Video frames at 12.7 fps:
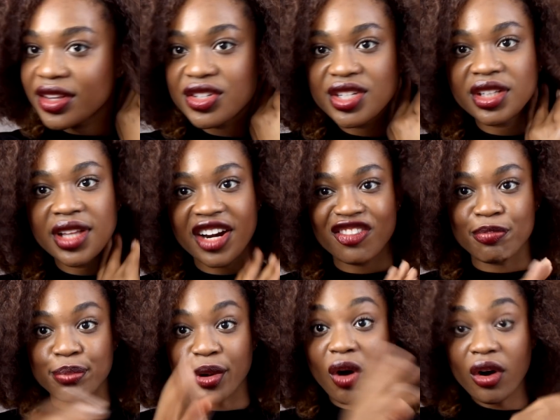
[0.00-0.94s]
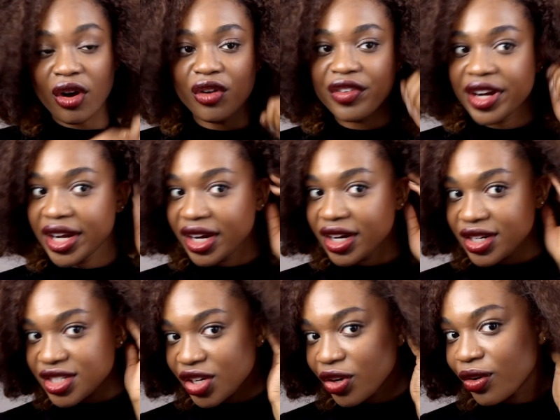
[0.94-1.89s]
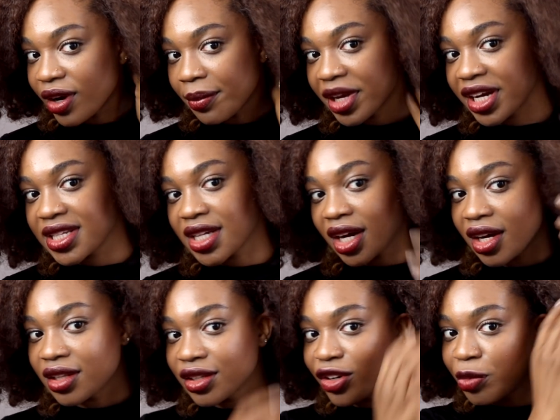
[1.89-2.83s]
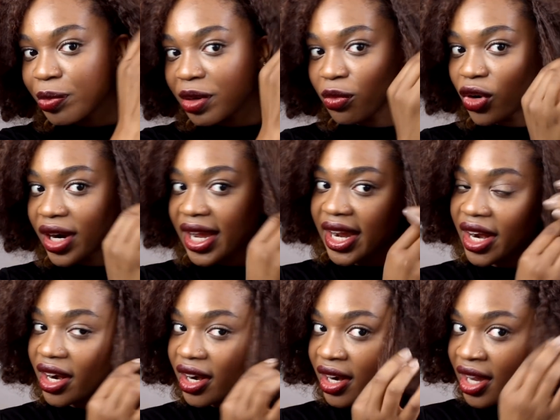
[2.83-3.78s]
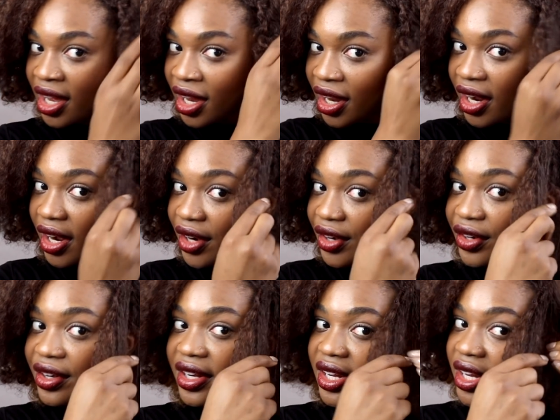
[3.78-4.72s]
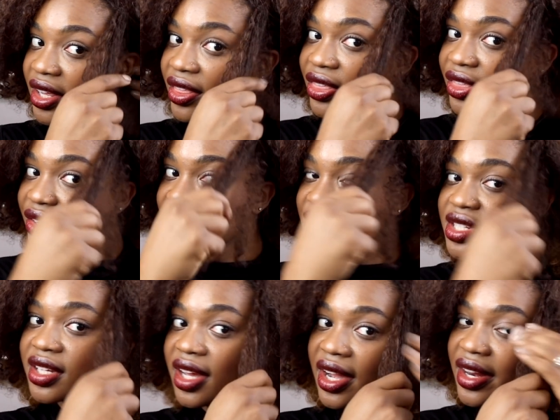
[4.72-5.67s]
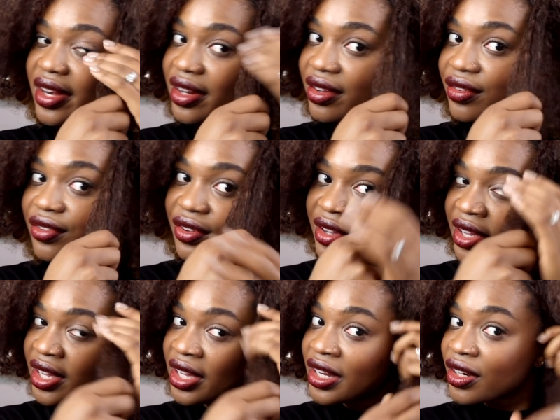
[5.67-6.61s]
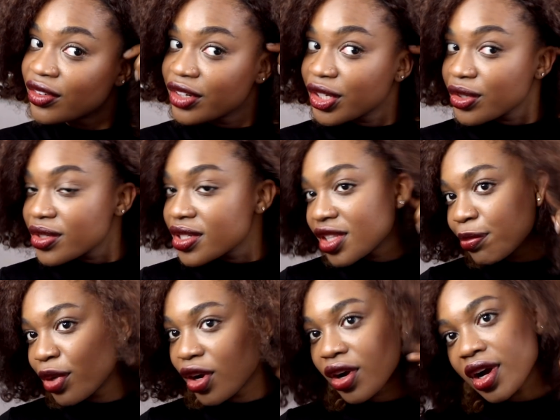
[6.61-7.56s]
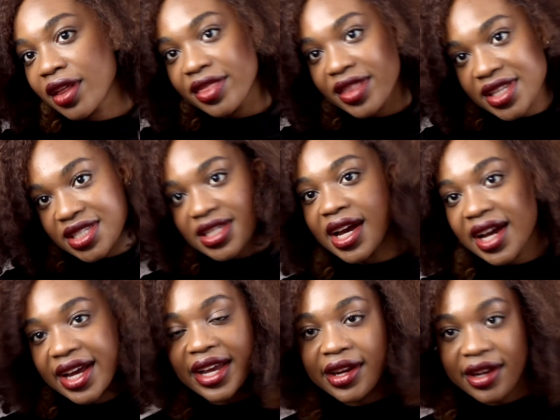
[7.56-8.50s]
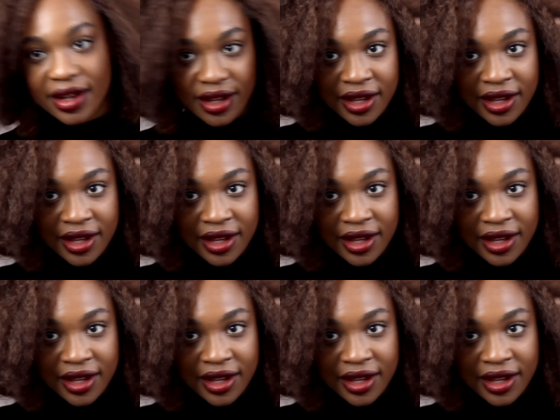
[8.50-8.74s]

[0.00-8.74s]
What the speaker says: There's still a lot of bulk over here, so I'm gonna tuck a little bit more hair underneath just to kind of reduce the bulk on this side.